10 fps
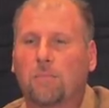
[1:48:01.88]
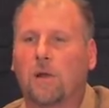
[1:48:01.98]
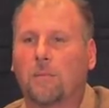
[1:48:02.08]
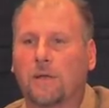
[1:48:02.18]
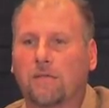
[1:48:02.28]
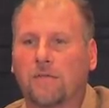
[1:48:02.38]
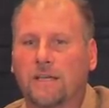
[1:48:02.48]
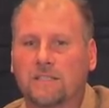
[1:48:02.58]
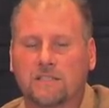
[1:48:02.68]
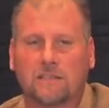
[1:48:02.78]
Plumbing
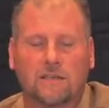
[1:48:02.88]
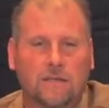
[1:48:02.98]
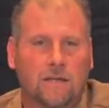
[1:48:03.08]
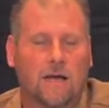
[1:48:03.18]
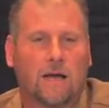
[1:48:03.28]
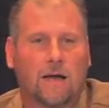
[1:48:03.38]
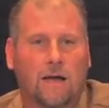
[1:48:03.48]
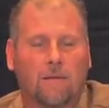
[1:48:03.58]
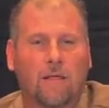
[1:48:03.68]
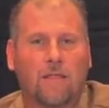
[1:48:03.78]
fits.
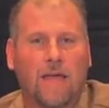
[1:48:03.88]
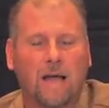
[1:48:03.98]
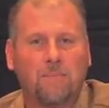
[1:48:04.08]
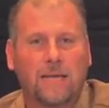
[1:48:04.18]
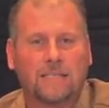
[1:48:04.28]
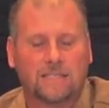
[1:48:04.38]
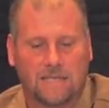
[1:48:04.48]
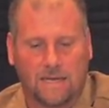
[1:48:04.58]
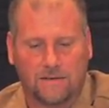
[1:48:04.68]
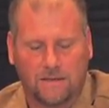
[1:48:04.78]
That being
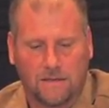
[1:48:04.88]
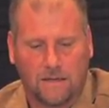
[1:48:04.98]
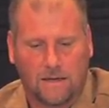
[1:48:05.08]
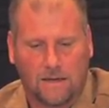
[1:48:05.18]
said,